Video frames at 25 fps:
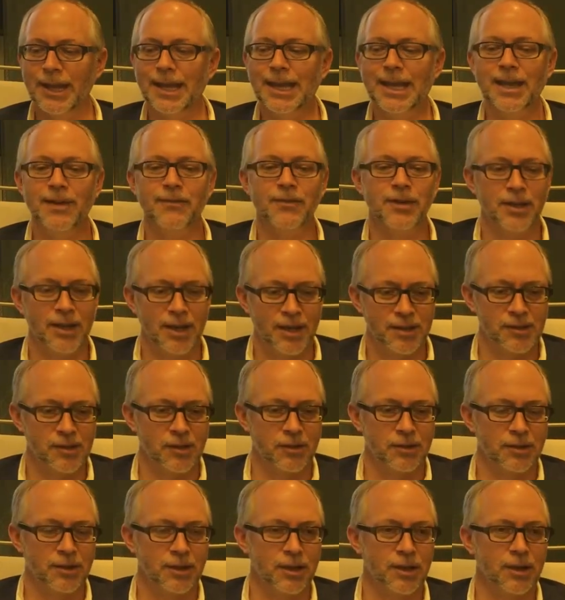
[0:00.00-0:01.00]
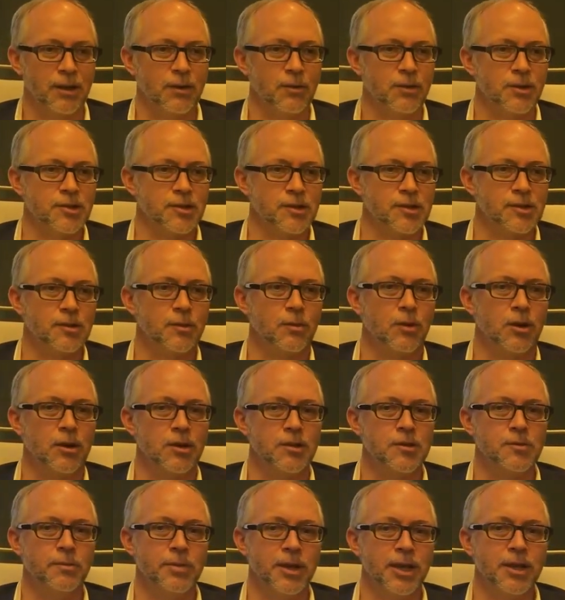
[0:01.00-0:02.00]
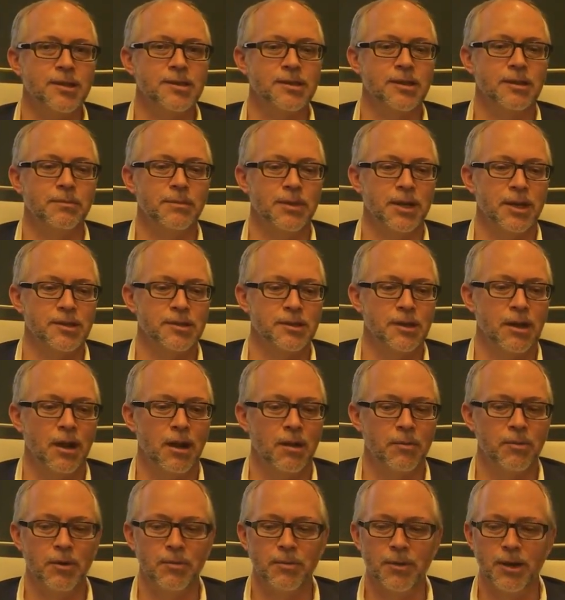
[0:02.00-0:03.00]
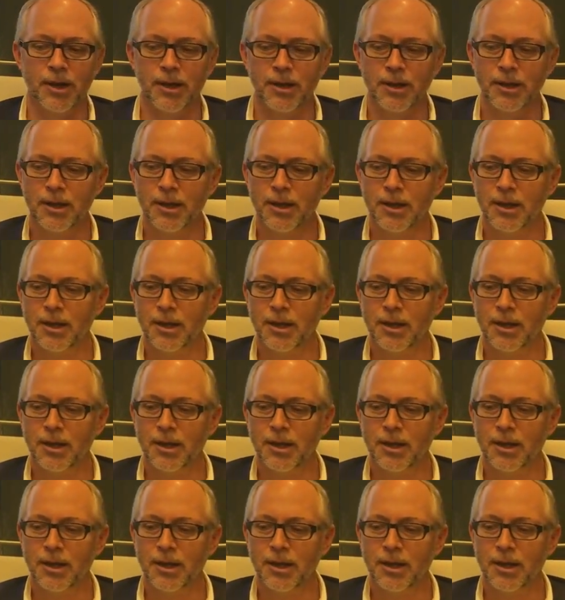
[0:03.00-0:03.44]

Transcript: and even Escondida, which is the world's biggest and best copper mine,